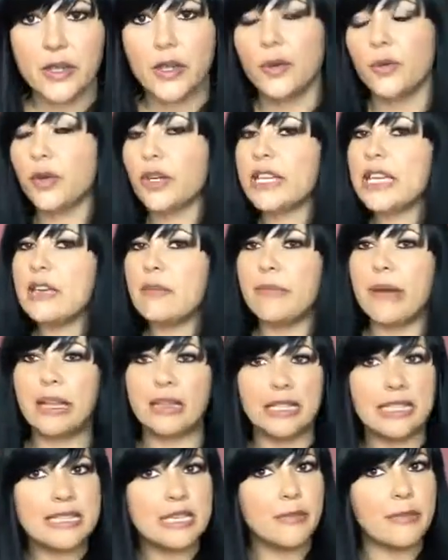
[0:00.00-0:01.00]
working
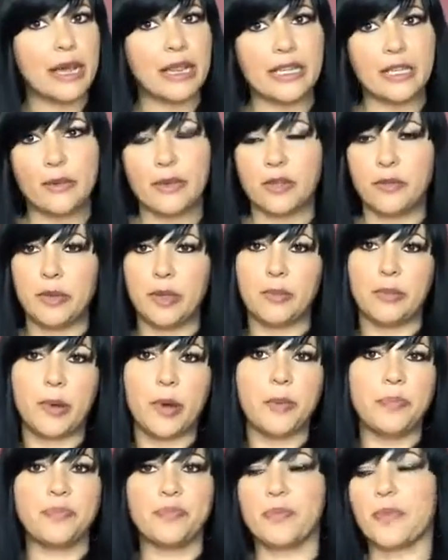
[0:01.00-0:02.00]
belly to belly with
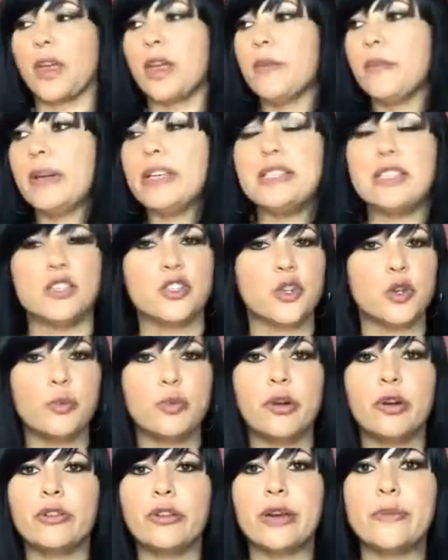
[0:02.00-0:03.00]
people. My digital
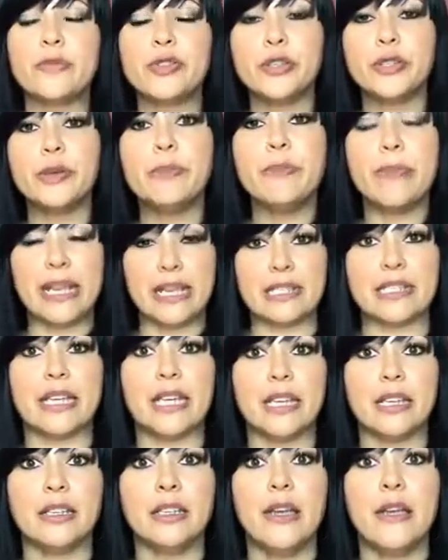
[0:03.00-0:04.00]
programs are
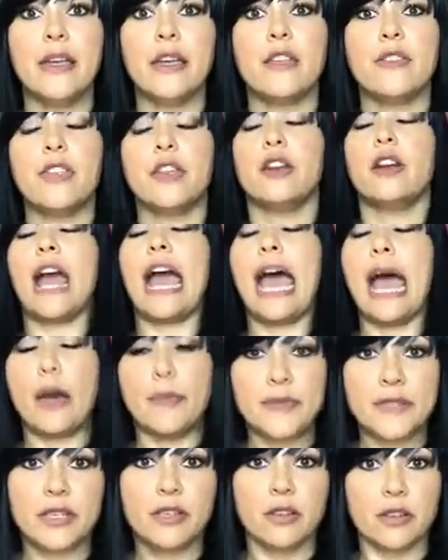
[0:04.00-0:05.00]
amazing. They're
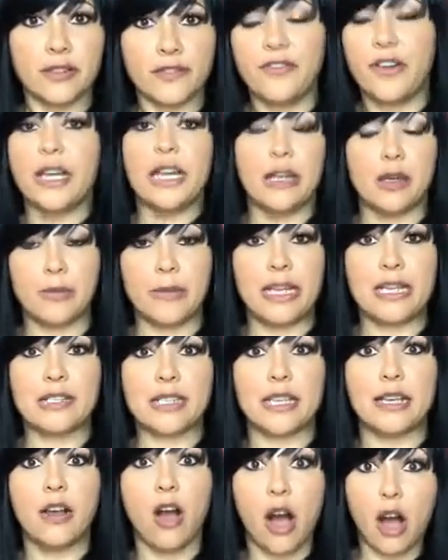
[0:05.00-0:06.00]
absolutely fucking
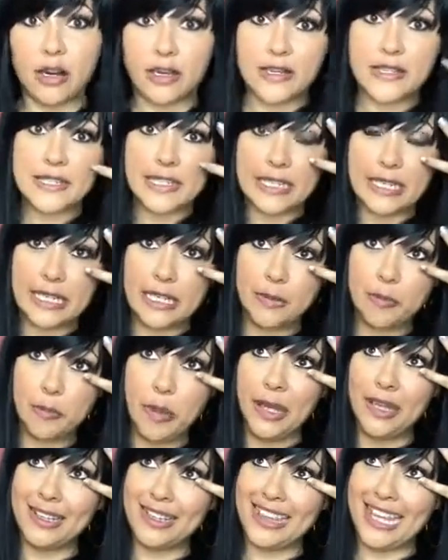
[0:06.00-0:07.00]
amazing, honestly.
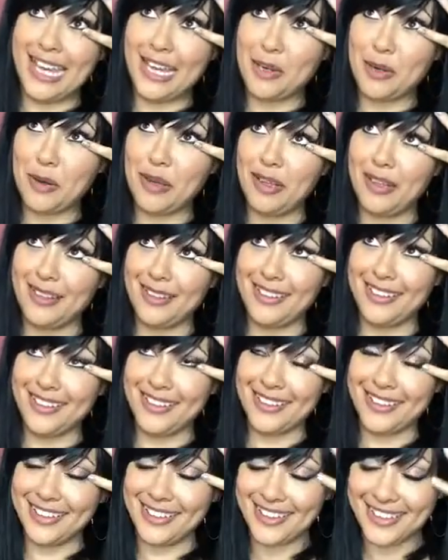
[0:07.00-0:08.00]
They
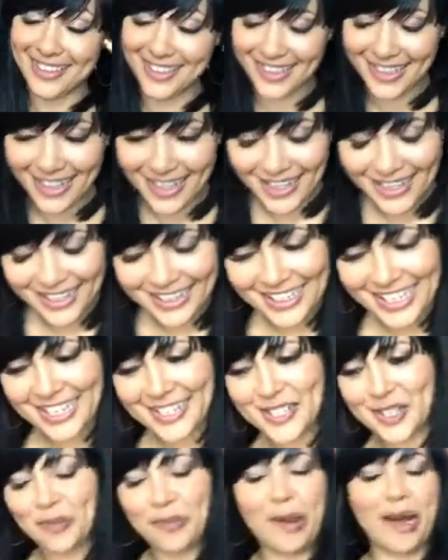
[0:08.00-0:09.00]

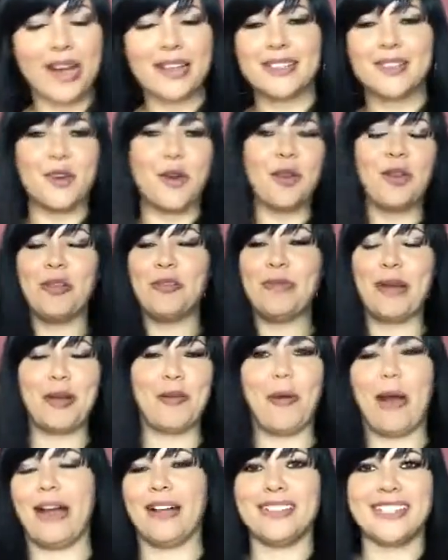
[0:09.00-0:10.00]
surpassed all of my
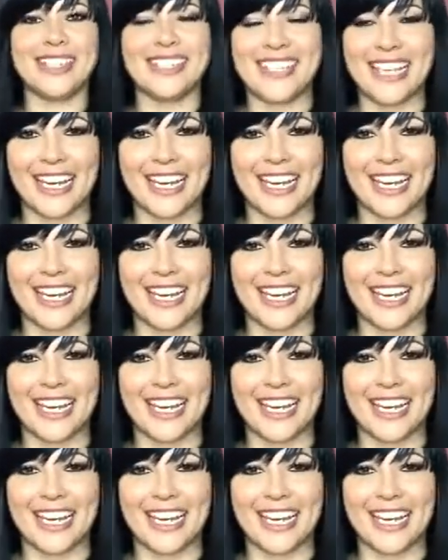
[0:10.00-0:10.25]
wildest